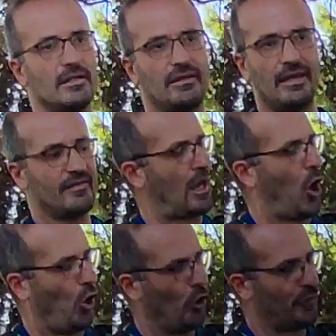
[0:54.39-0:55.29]
thing, the
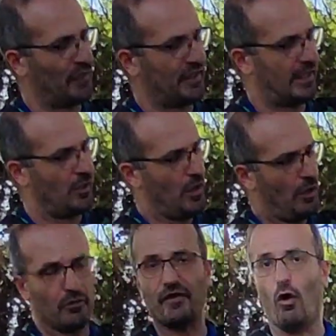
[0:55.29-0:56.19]
whole thing here,
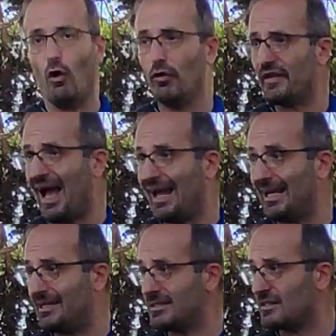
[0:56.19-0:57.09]
with all the
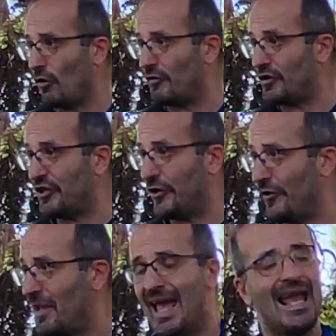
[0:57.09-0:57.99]
islands over
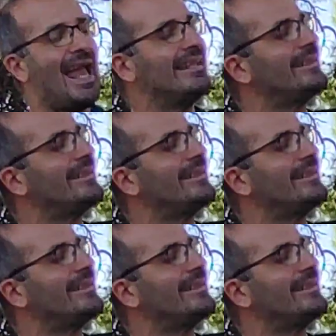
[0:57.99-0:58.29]
here, and